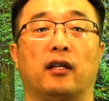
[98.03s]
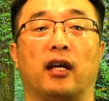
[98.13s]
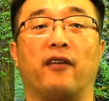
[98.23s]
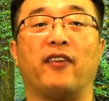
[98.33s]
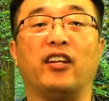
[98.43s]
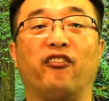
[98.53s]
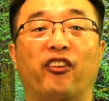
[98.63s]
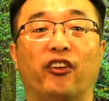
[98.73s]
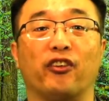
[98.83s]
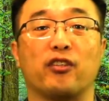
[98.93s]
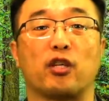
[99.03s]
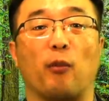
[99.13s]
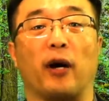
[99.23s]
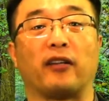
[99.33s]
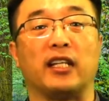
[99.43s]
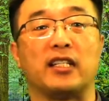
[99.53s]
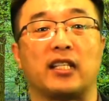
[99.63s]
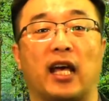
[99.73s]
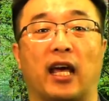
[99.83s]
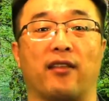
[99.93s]
There are many views about his
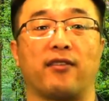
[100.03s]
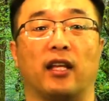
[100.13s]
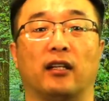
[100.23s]
death.